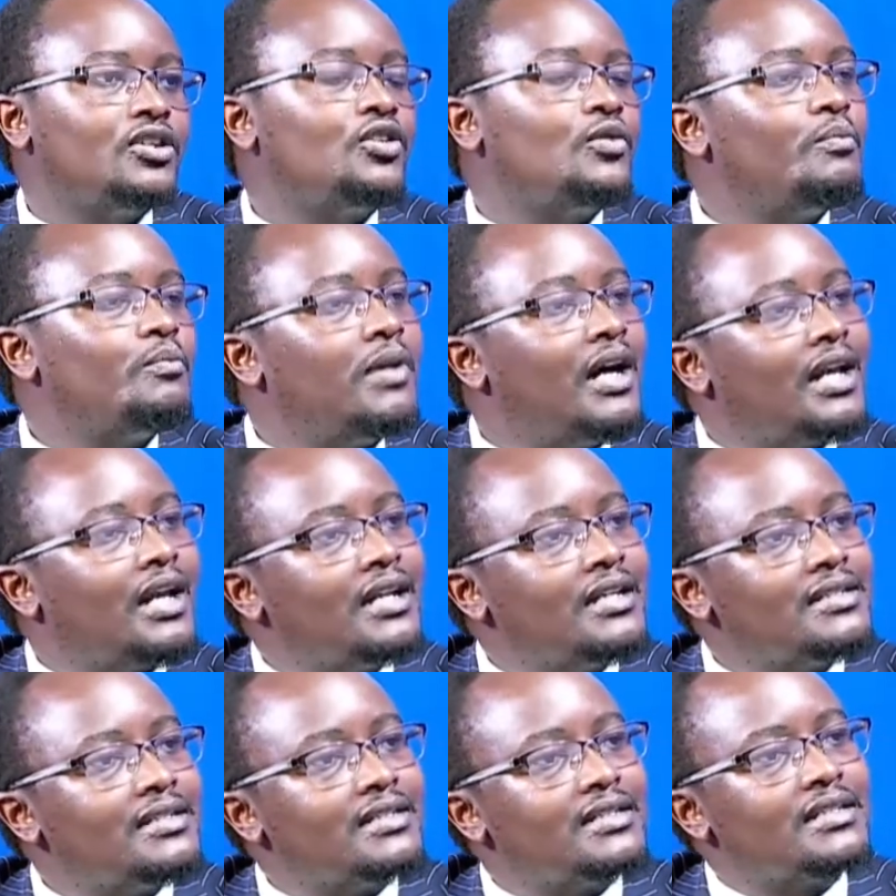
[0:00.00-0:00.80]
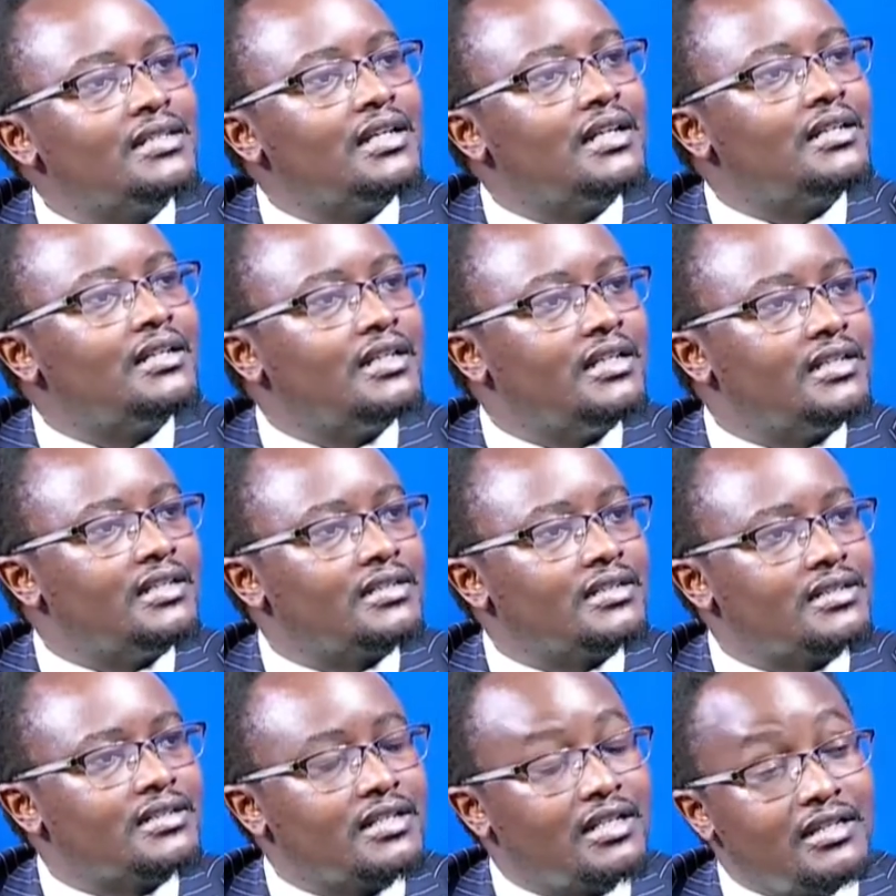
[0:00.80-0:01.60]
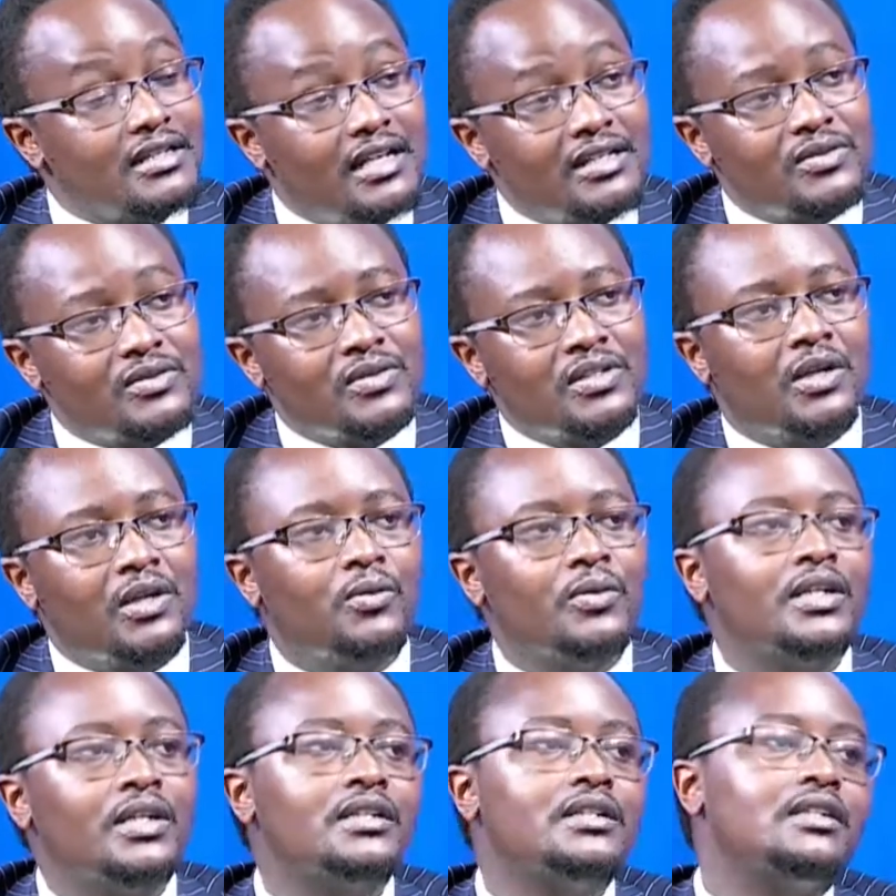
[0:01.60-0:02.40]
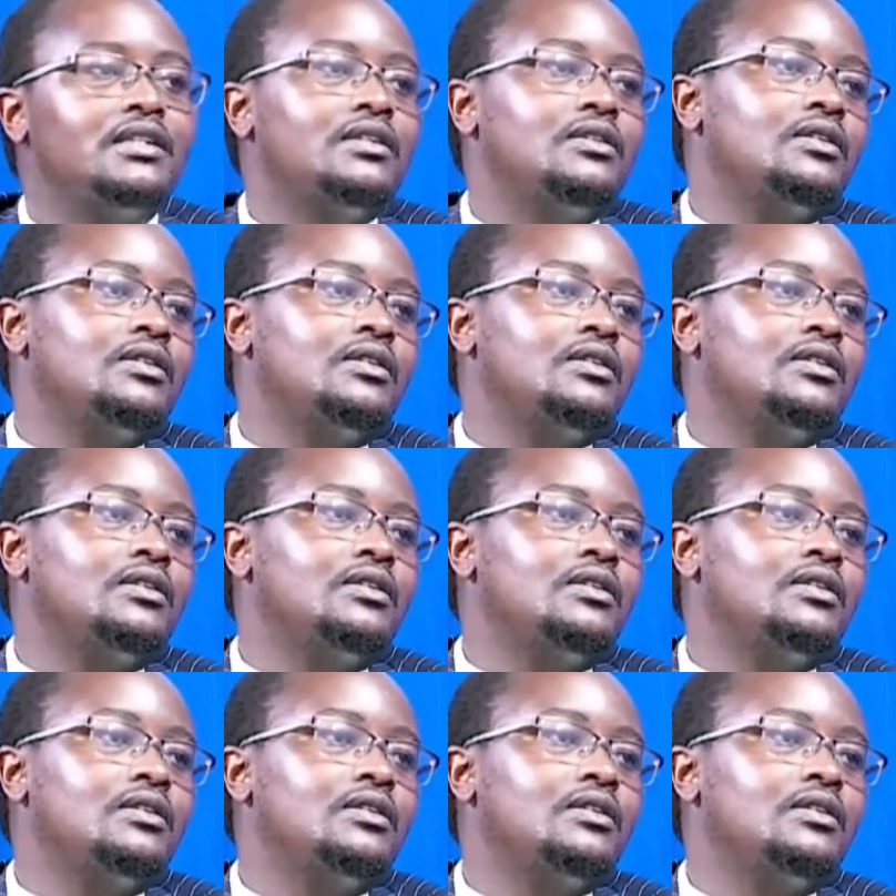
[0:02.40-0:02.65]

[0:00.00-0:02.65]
You balance the interest, and that's now where